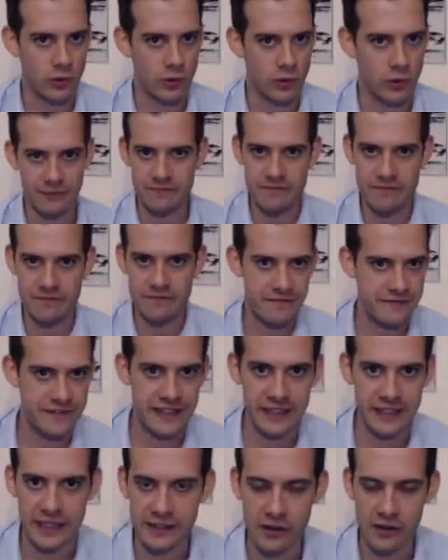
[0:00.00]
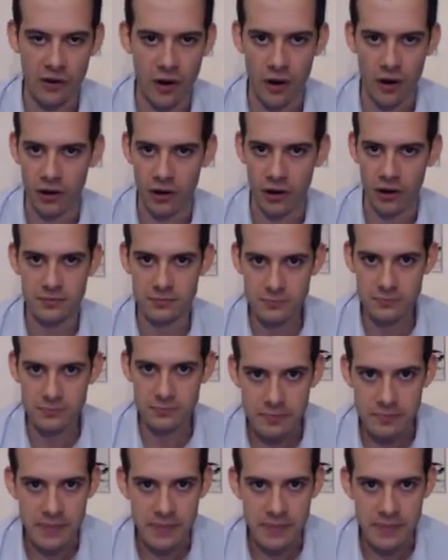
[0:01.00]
were feeling their heart